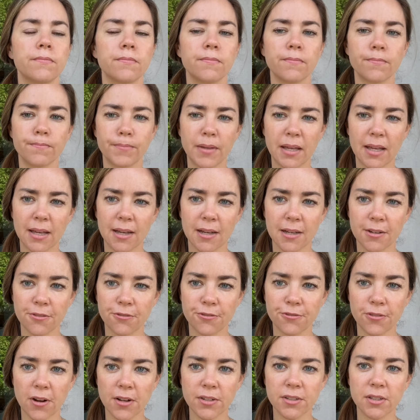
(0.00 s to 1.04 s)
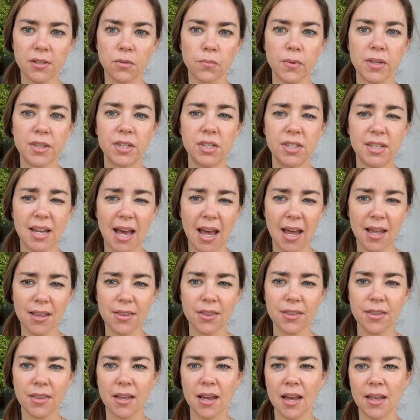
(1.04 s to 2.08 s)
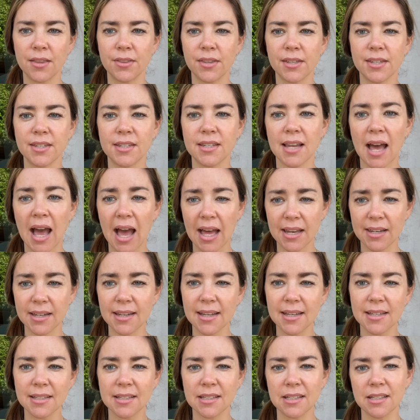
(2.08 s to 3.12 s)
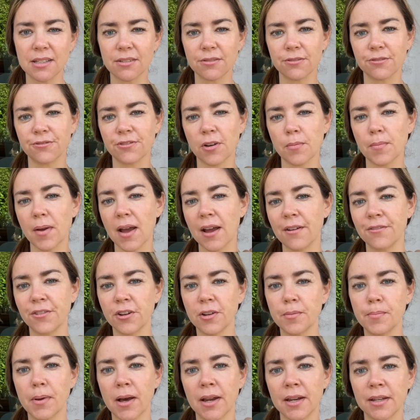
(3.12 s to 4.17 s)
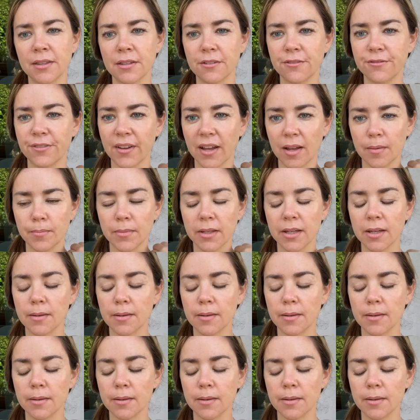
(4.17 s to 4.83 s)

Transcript: being confronted with death and the sadness from everybody in the family,